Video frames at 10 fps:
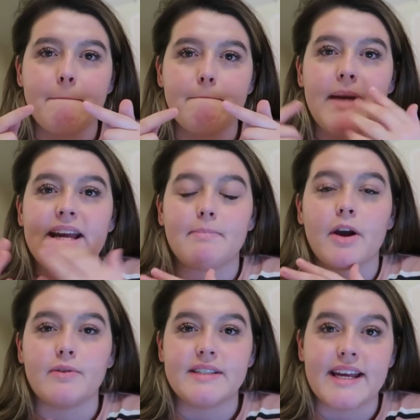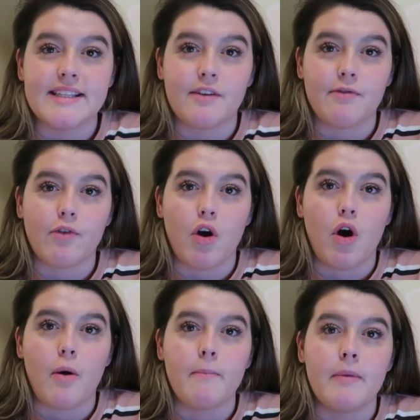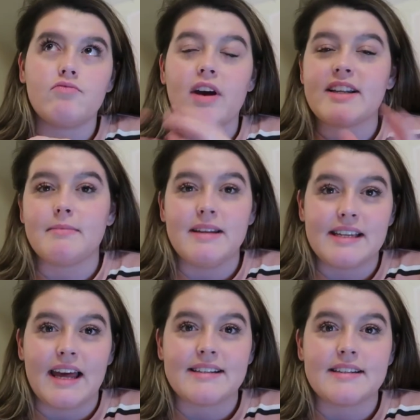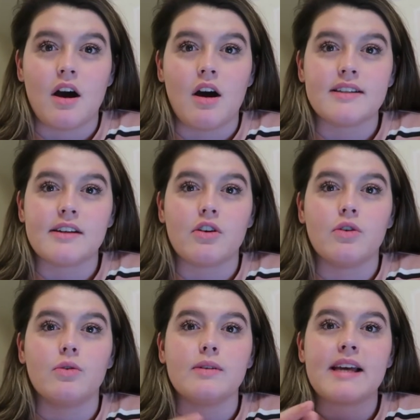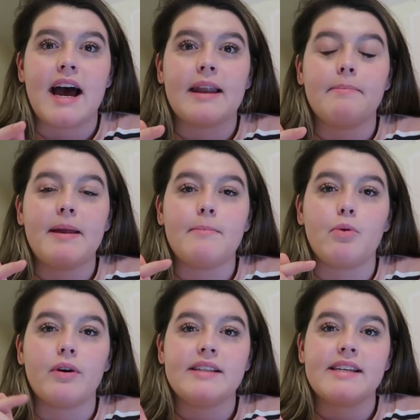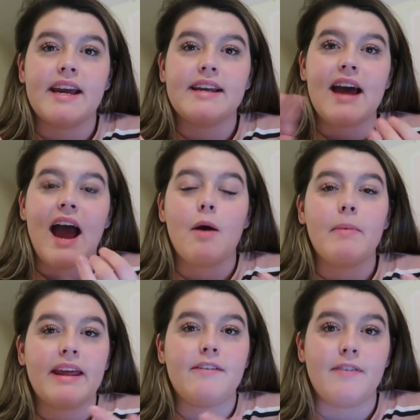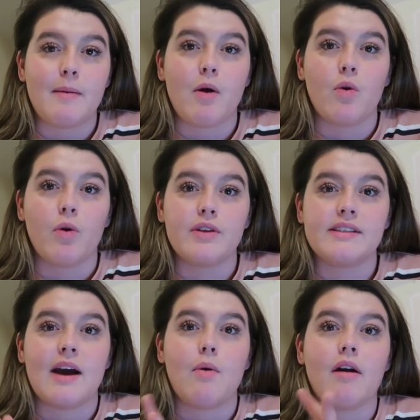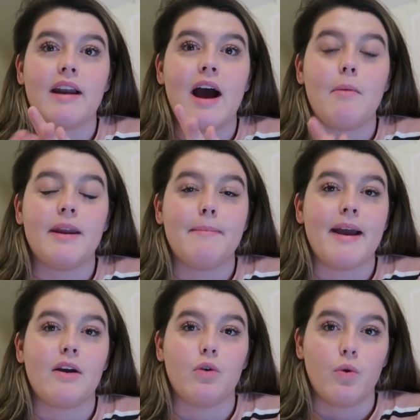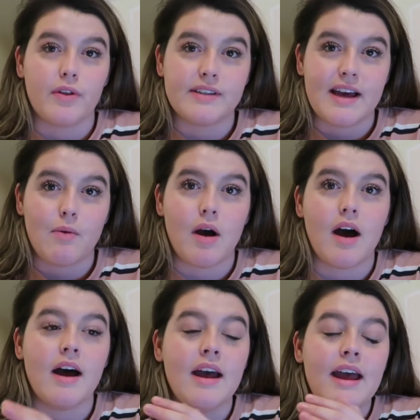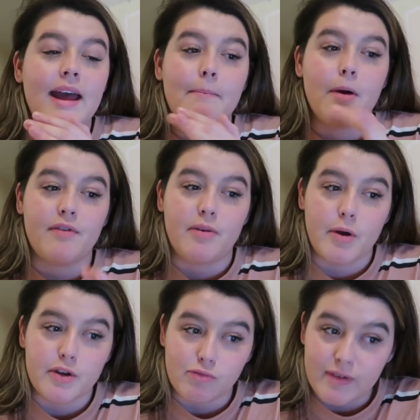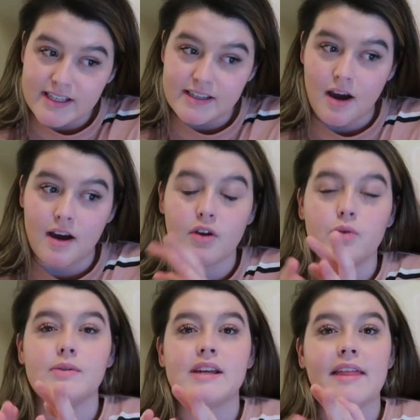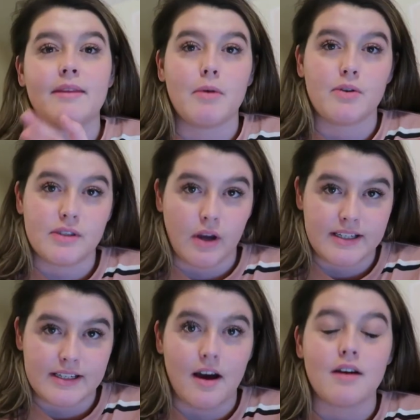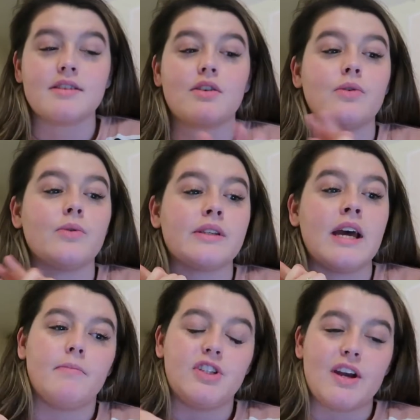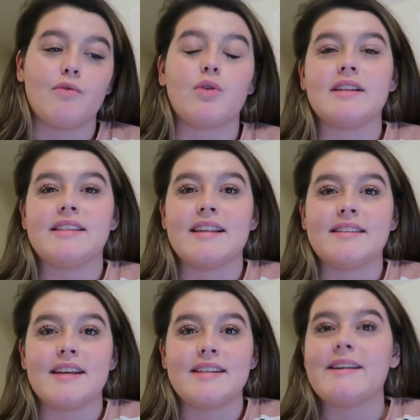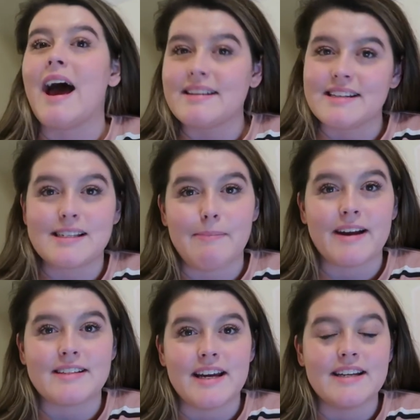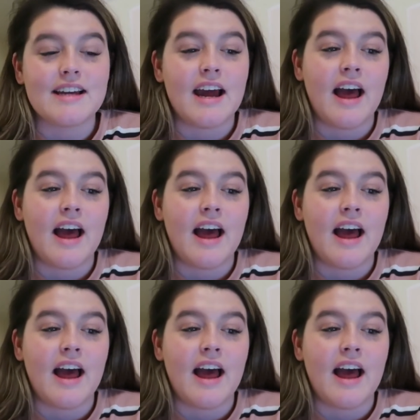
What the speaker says: made my own data from randomly selected articles and pinpointed how many female authors there were and how many male authors there were in both the most recent articles and the most cited articles. The general consensus, as expected,